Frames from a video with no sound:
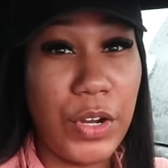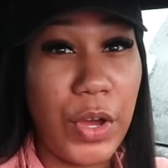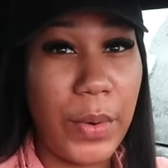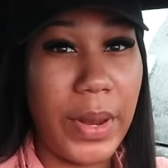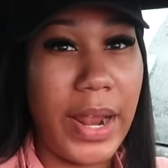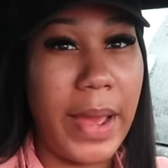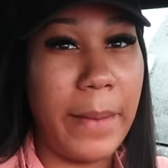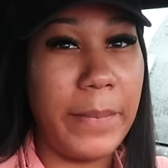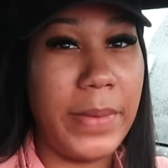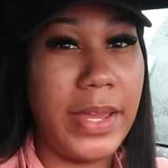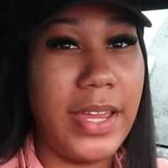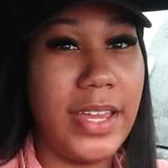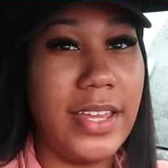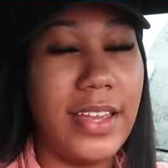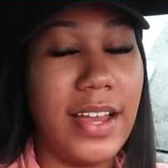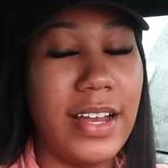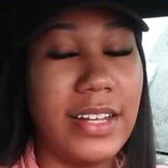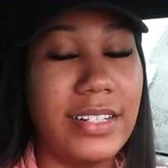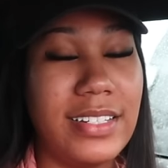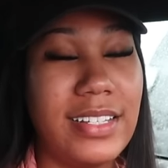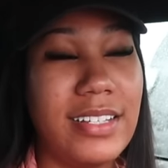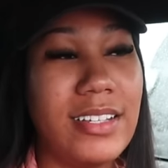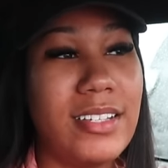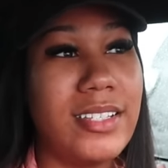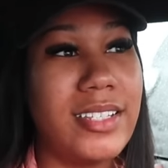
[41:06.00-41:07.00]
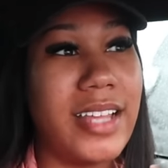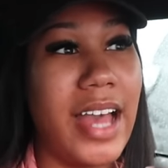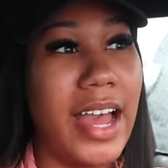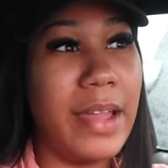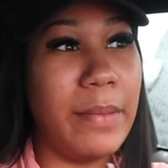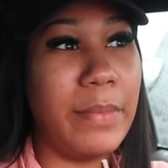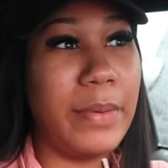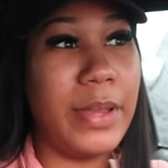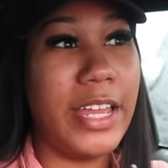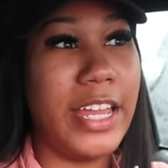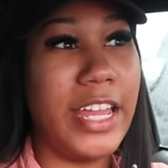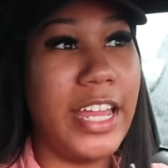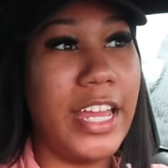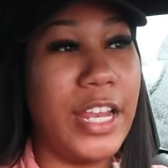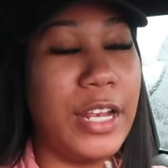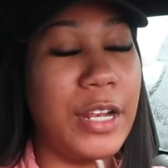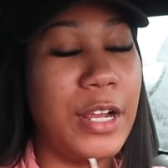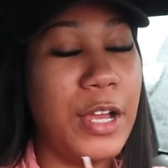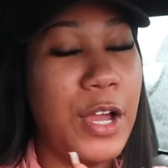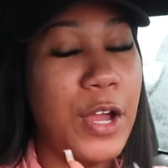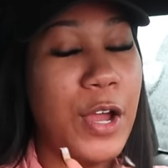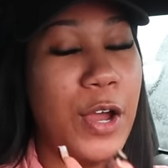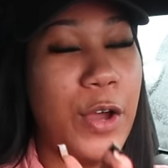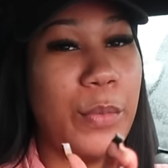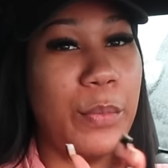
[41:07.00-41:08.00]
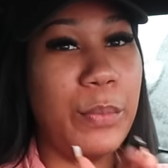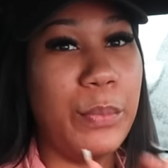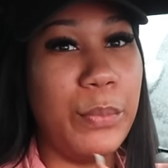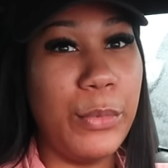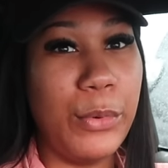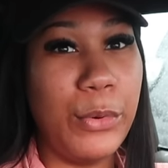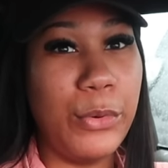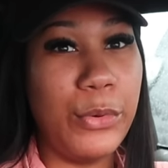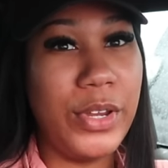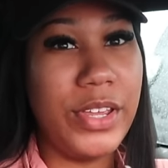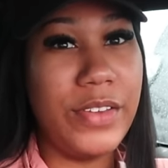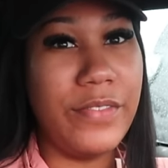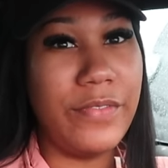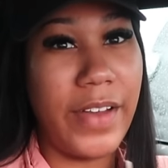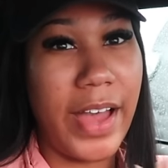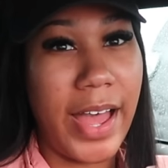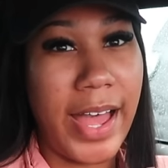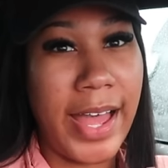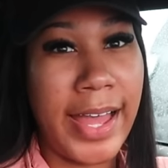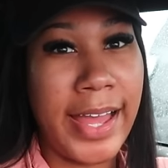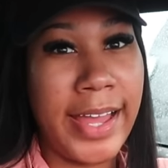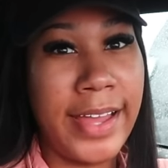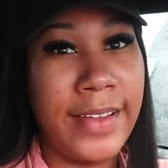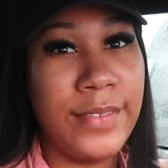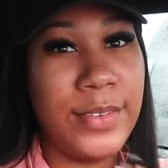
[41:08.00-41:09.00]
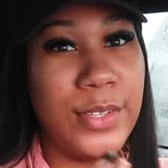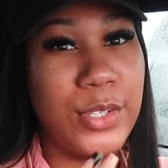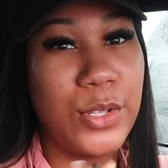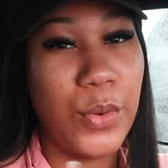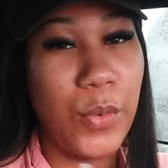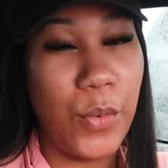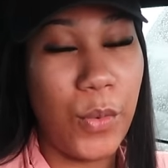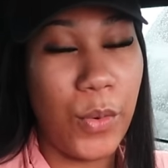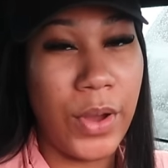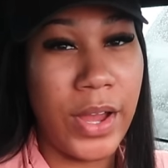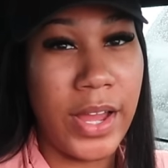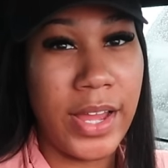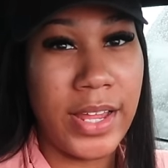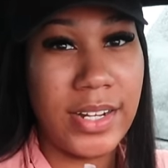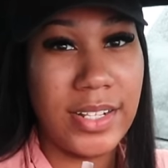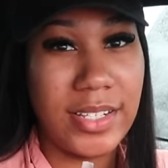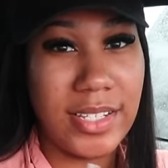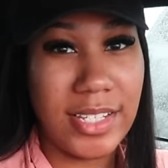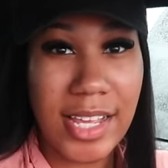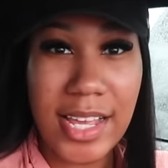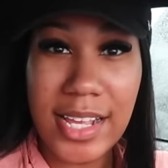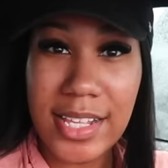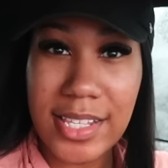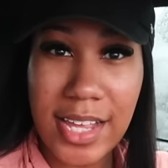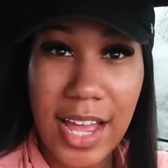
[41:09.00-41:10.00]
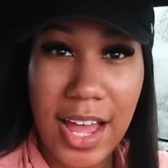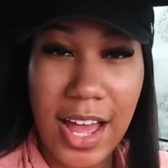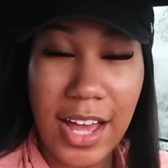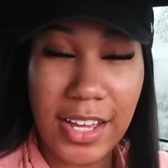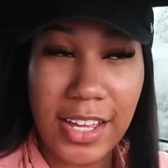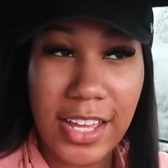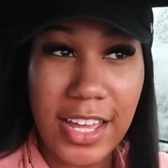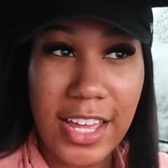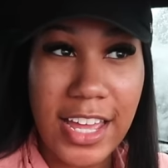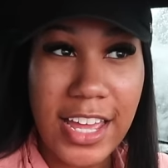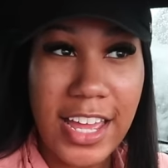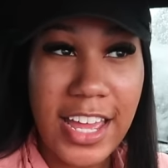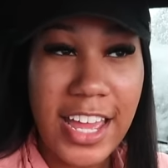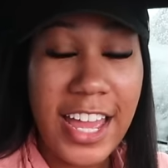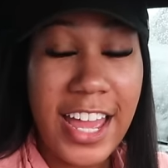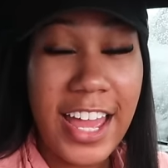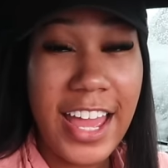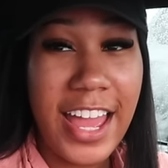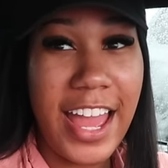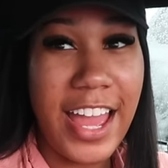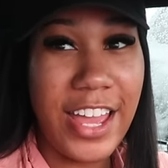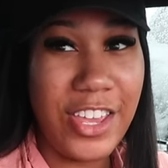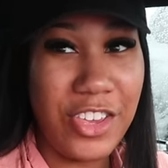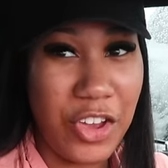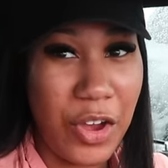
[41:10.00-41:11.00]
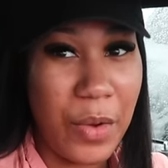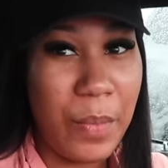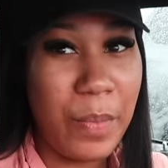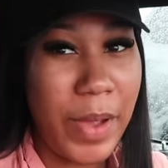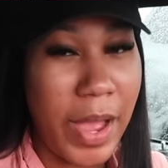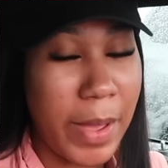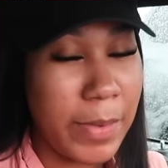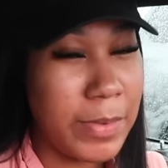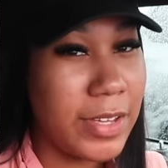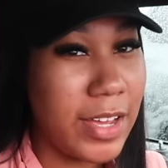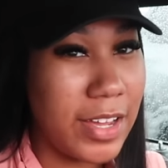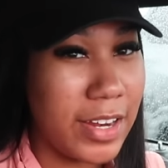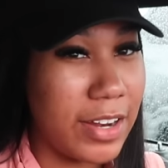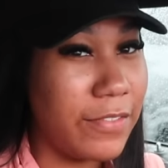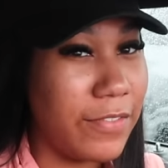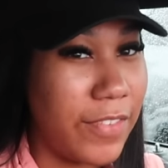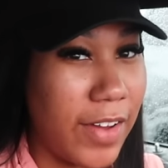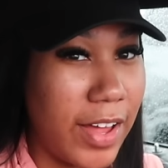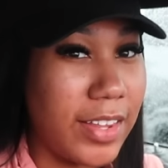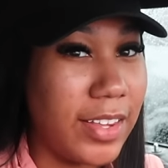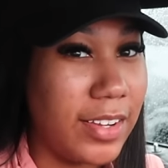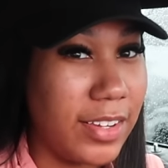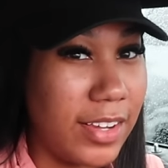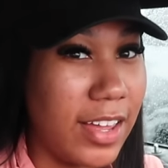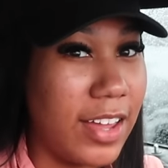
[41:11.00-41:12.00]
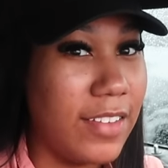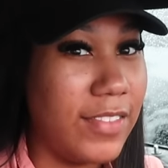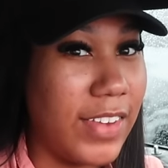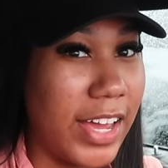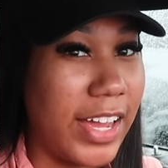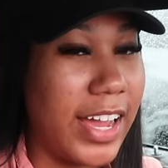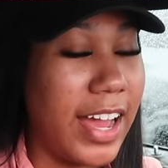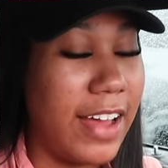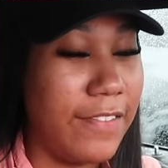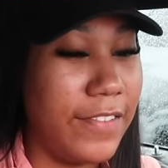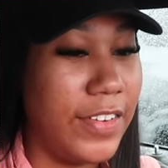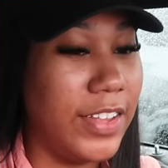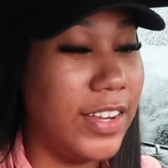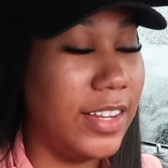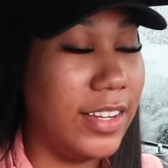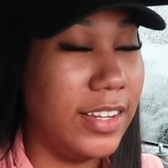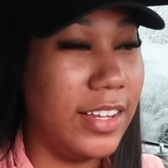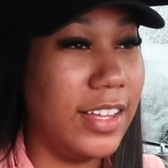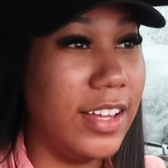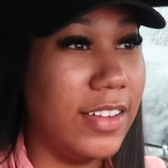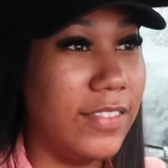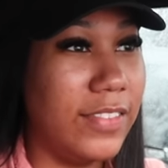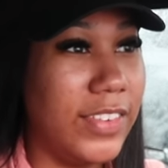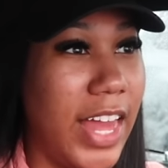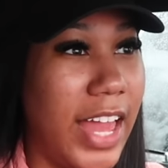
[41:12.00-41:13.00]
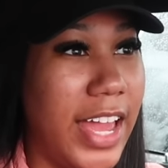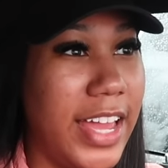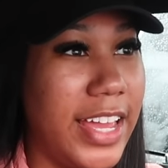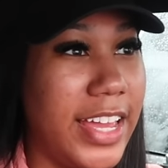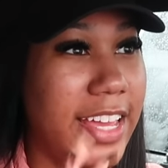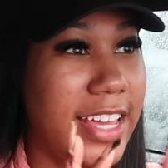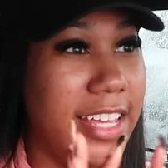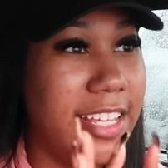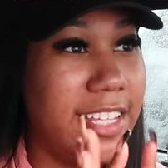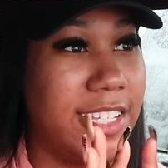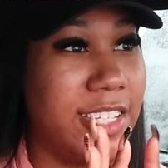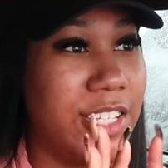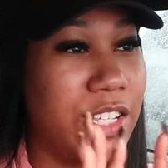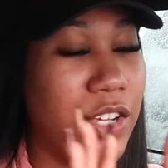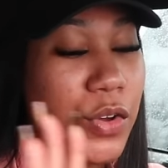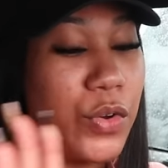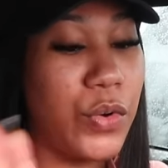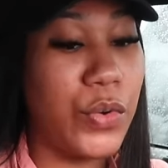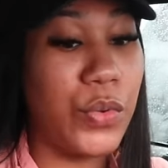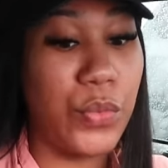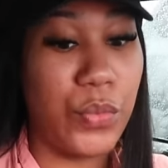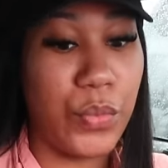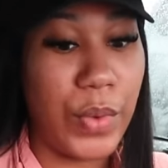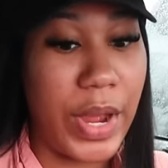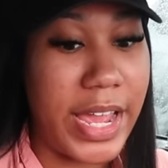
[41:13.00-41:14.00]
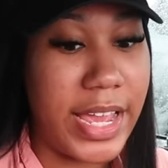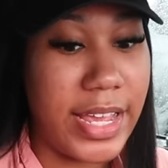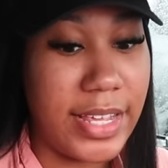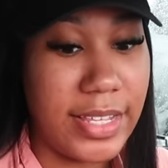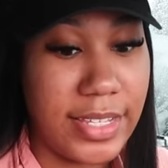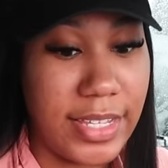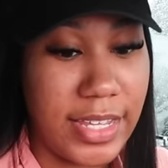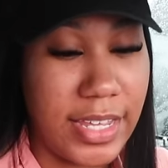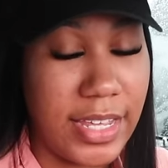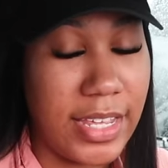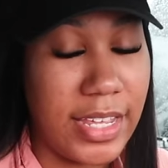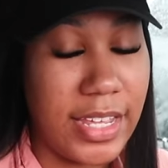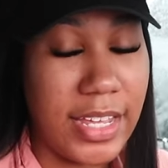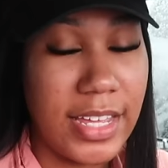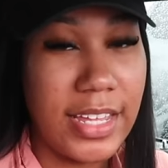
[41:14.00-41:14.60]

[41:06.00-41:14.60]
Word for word: know what I mean, y'all, just type in moody vibes on TikTok and you're probably gonna fall in love like I fell in love. Like, it's crazy.